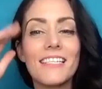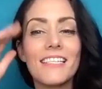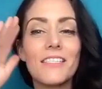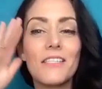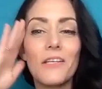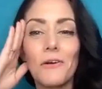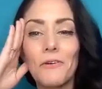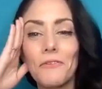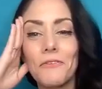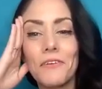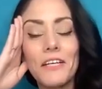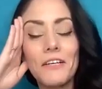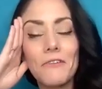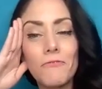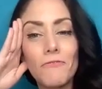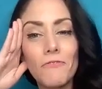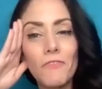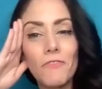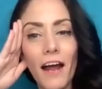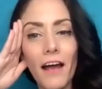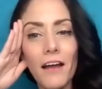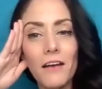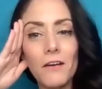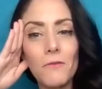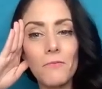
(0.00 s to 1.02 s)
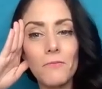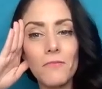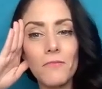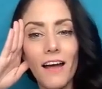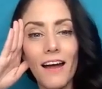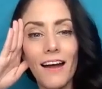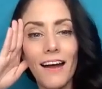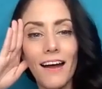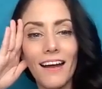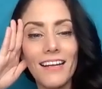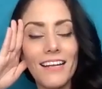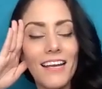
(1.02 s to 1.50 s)
yeah. so many random
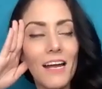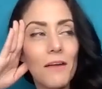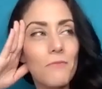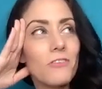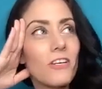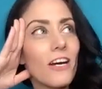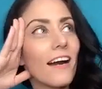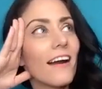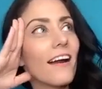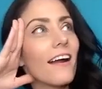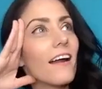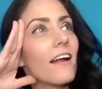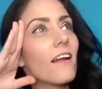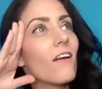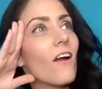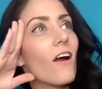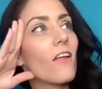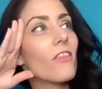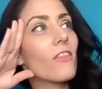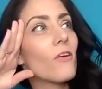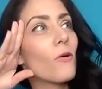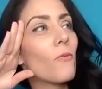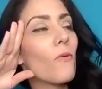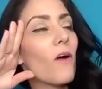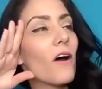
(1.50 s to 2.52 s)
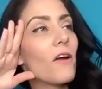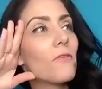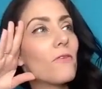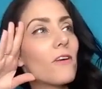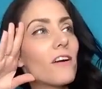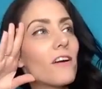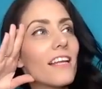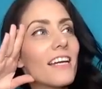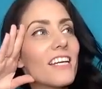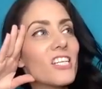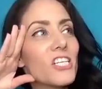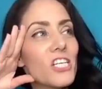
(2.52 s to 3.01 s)
lines. I'm trying... The one where,
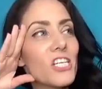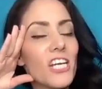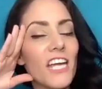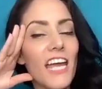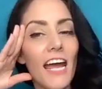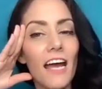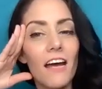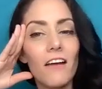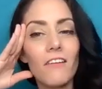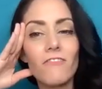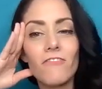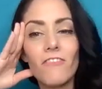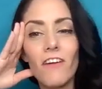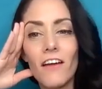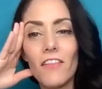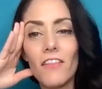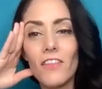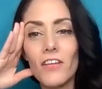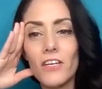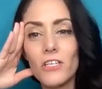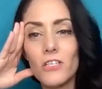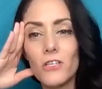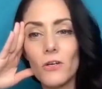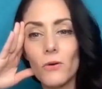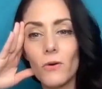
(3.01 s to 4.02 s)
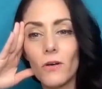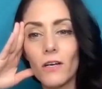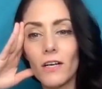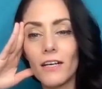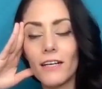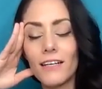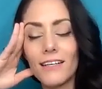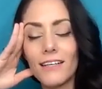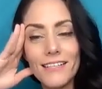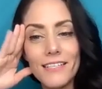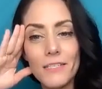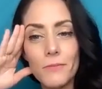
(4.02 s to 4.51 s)
like, she can't find the
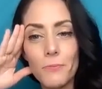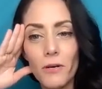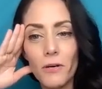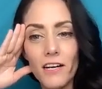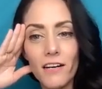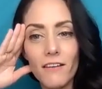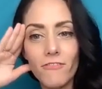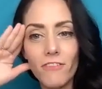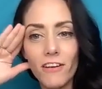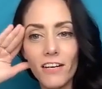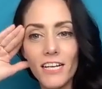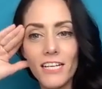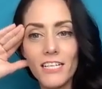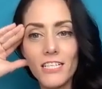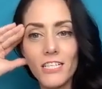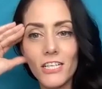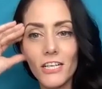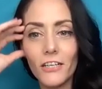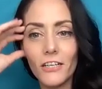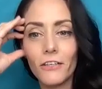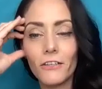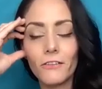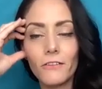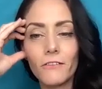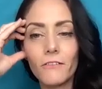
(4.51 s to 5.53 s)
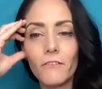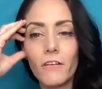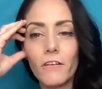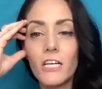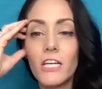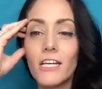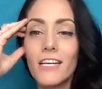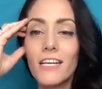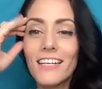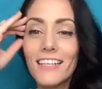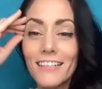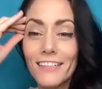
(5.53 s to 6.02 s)
door is pretty funny, too.
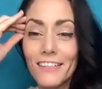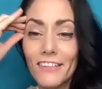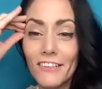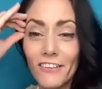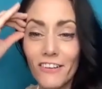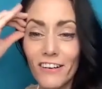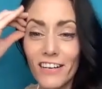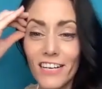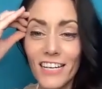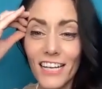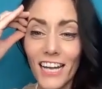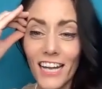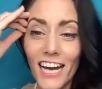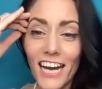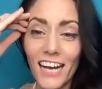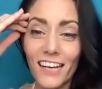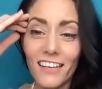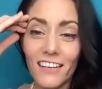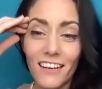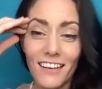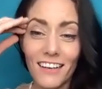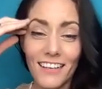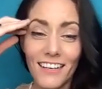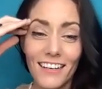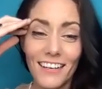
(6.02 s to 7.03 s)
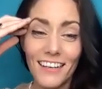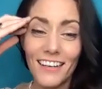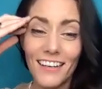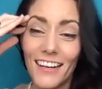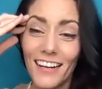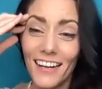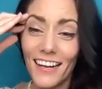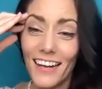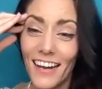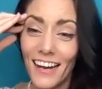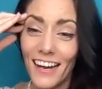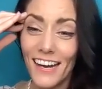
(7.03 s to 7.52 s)
Like,
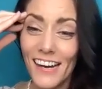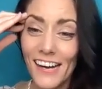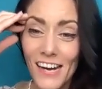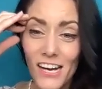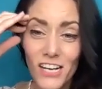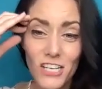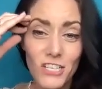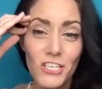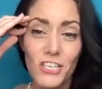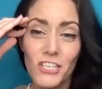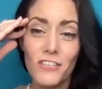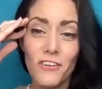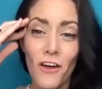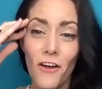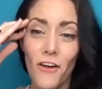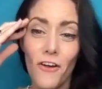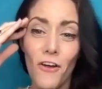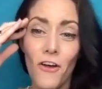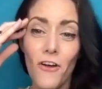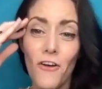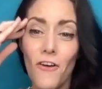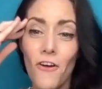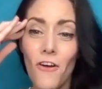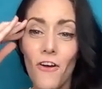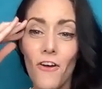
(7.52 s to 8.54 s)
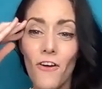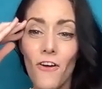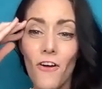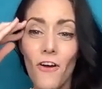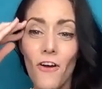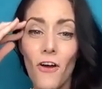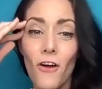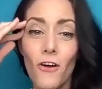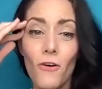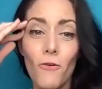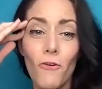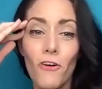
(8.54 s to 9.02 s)
where's the door, Ethan?
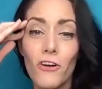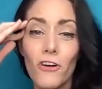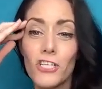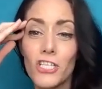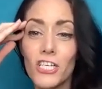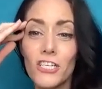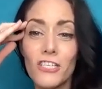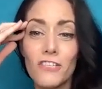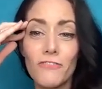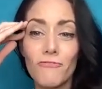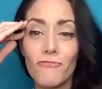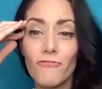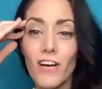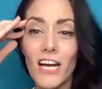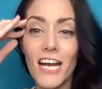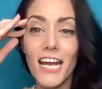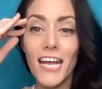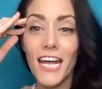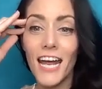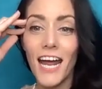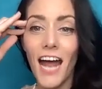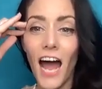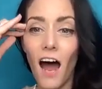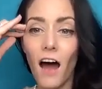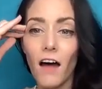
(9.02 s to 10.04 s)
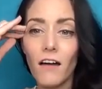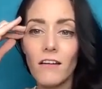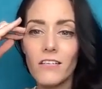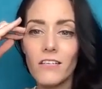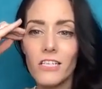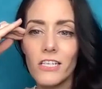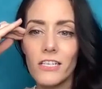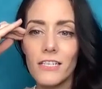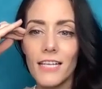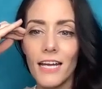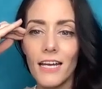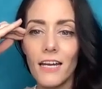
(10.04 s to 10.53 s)
When she's freaking out,
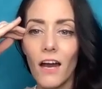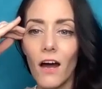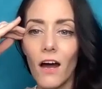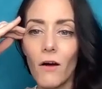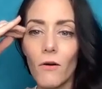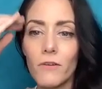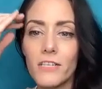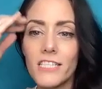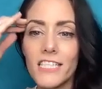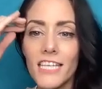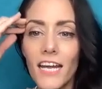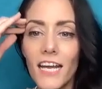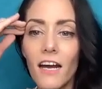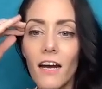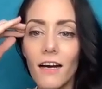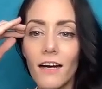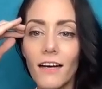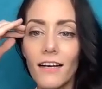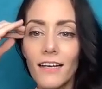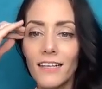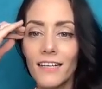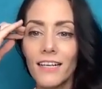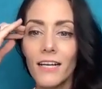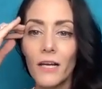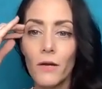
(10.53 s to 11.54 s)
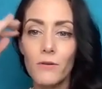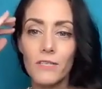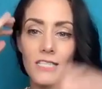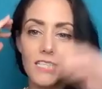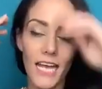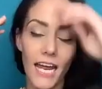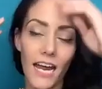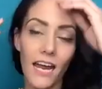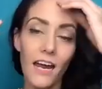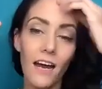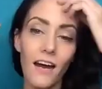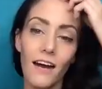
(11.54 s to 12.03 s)
she's like, no, it was here. It was
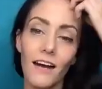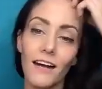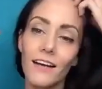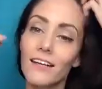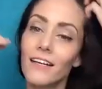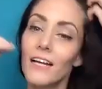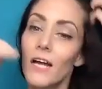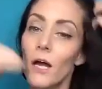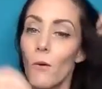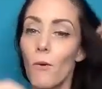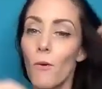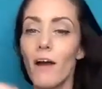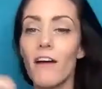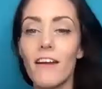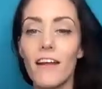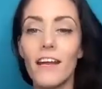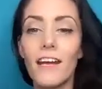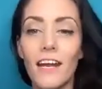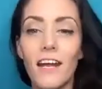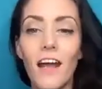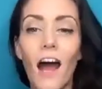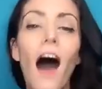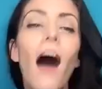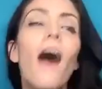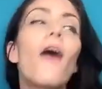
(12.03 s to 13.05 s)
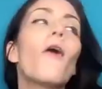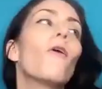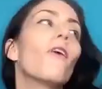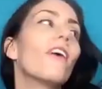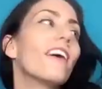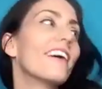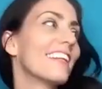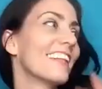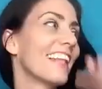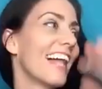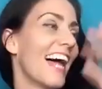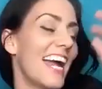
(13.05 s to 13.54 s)
here. Where did it
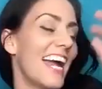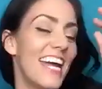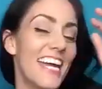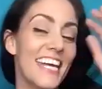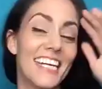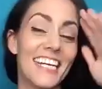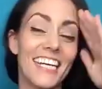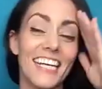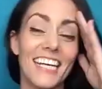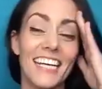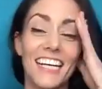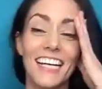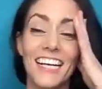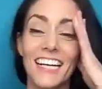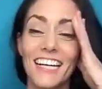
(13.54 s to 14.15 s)
go? Like...